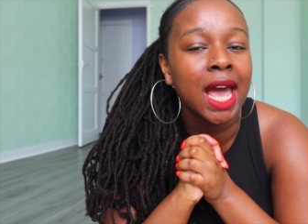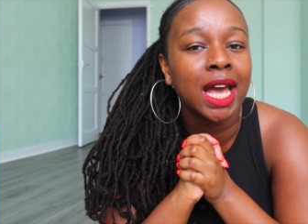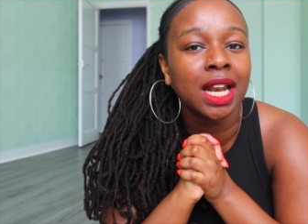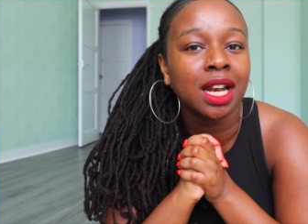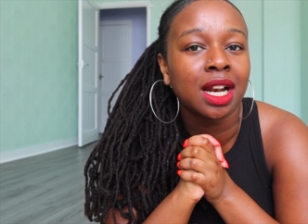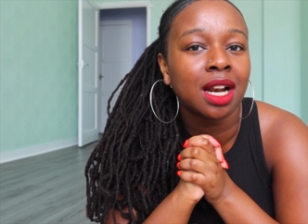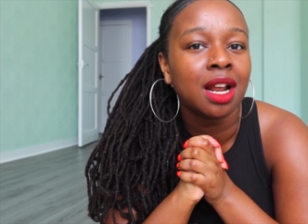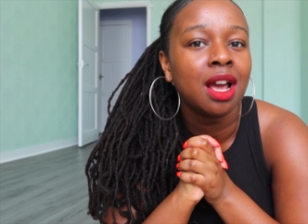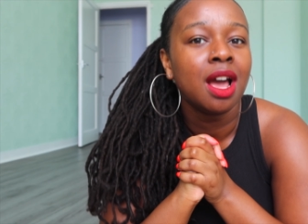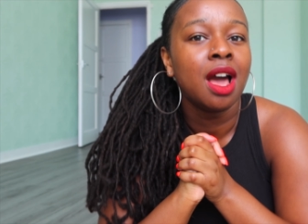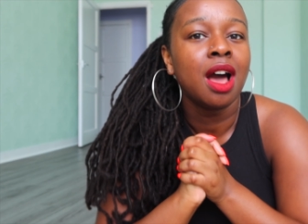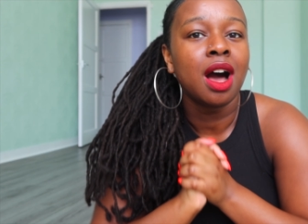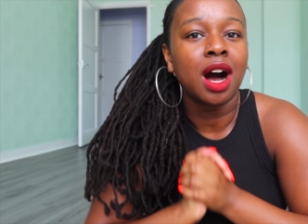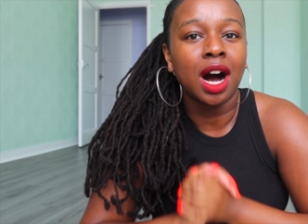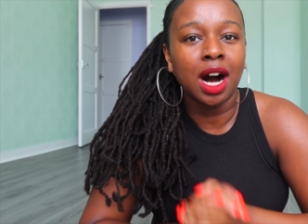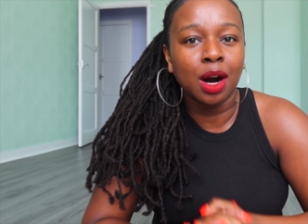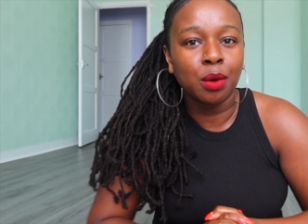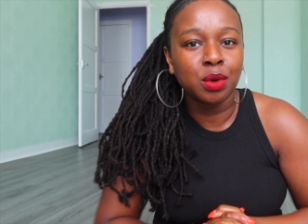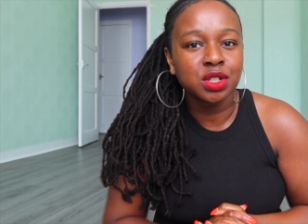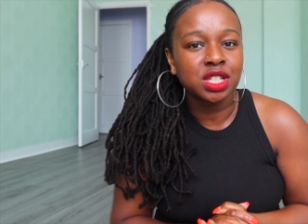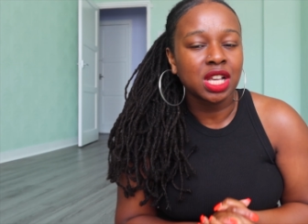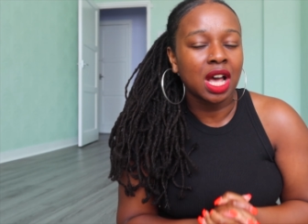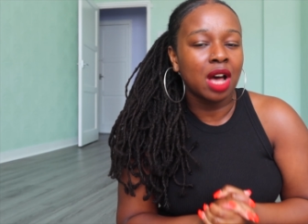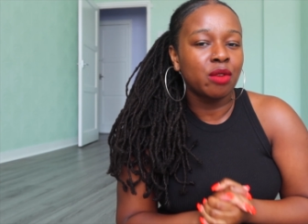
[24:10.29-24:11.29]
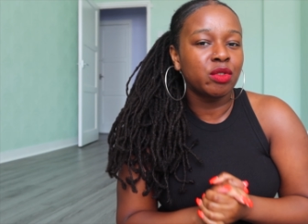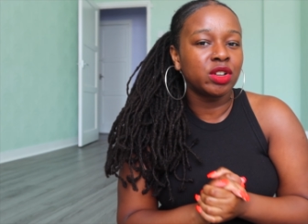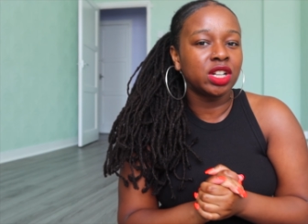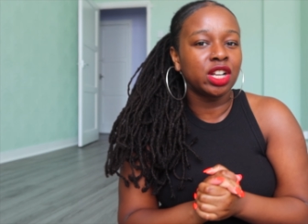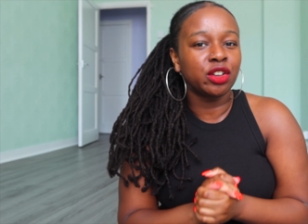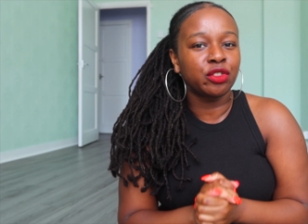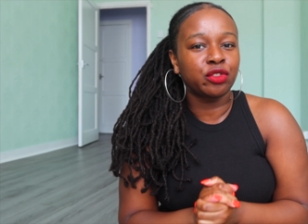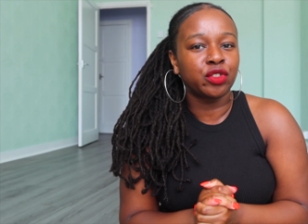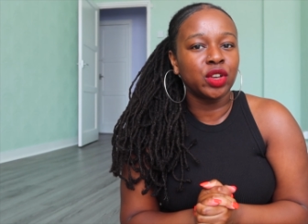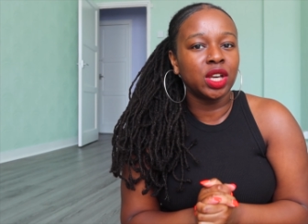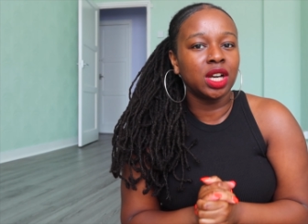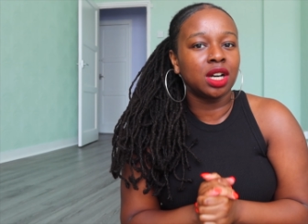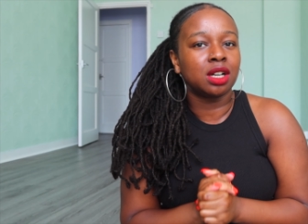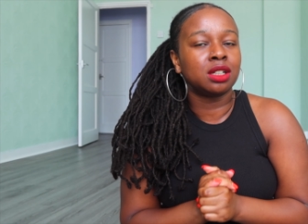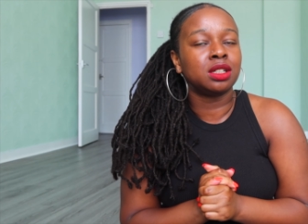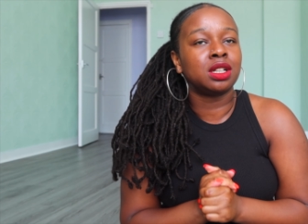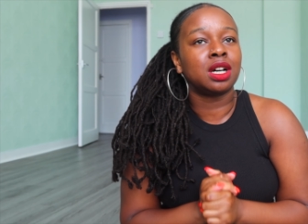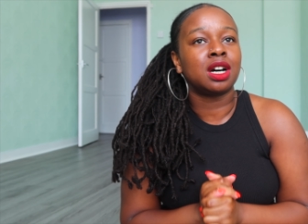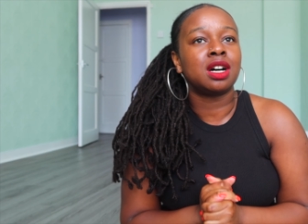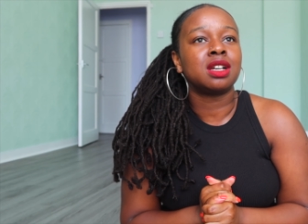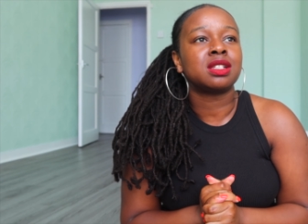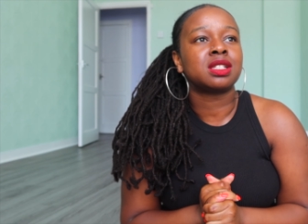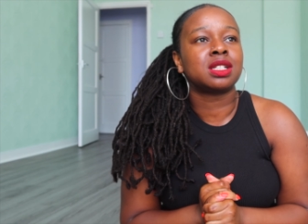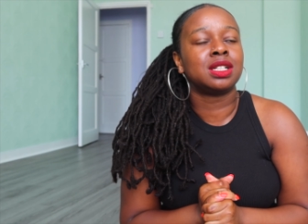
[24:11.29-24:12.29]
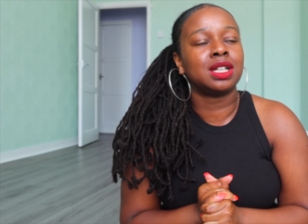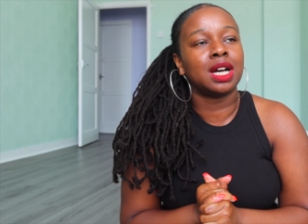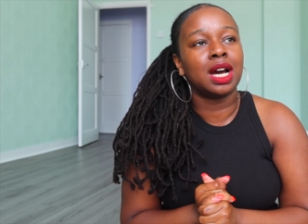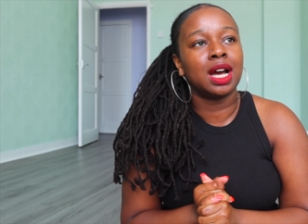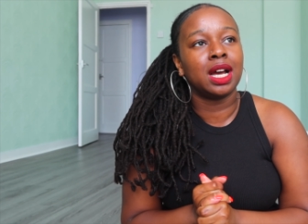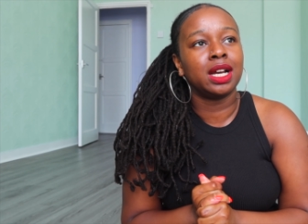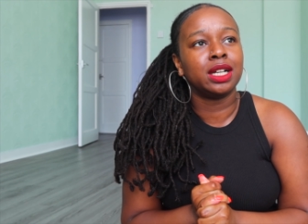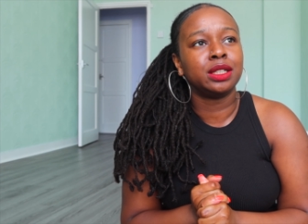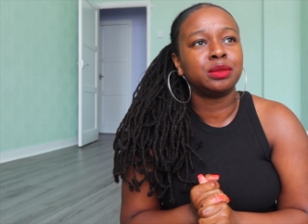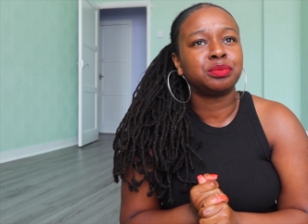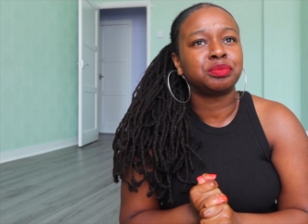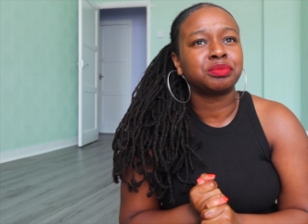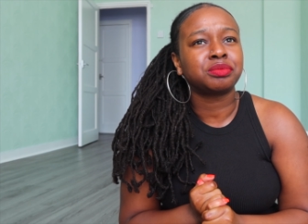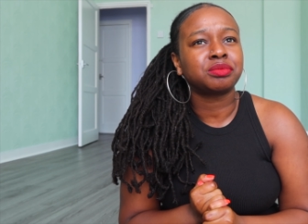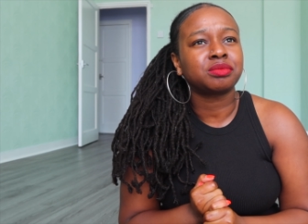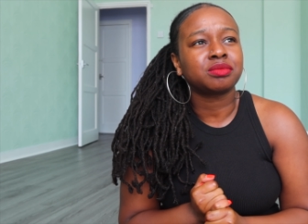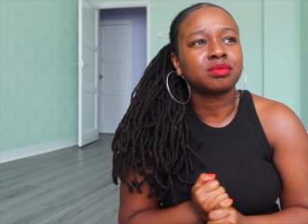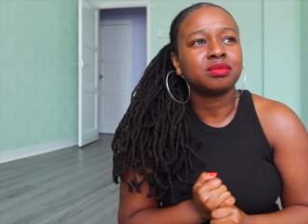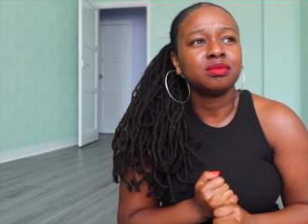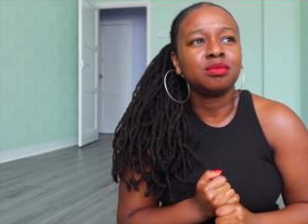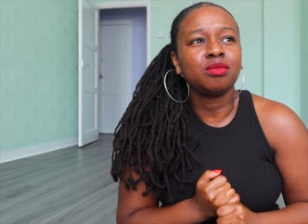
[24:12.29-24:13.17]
And I was having a think last night